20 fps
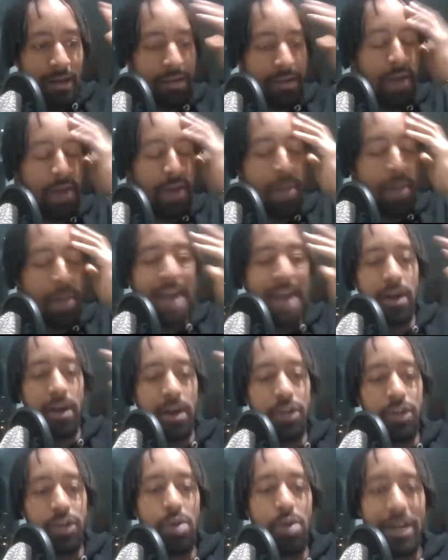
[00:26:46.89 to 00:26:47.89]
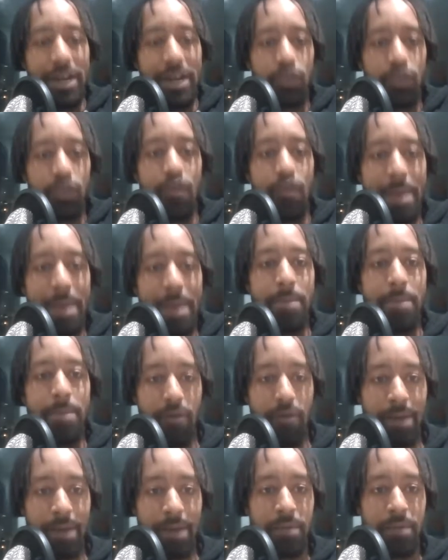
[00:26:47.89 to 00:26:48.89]
think back, and I do actually
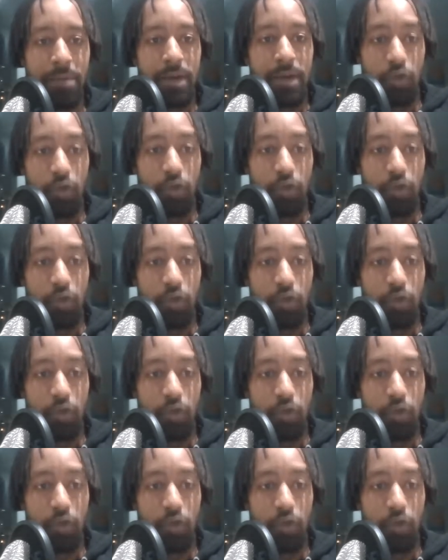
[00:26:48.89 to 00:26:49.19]
remember him